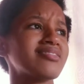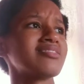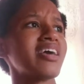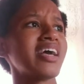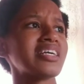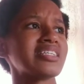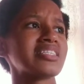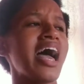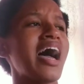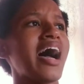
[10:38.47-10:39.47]
Yes.
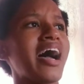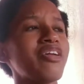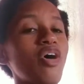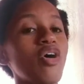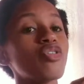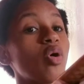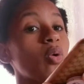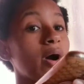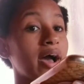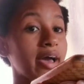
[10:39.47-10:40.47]
I don't know
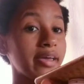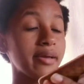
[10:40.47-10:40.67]
why.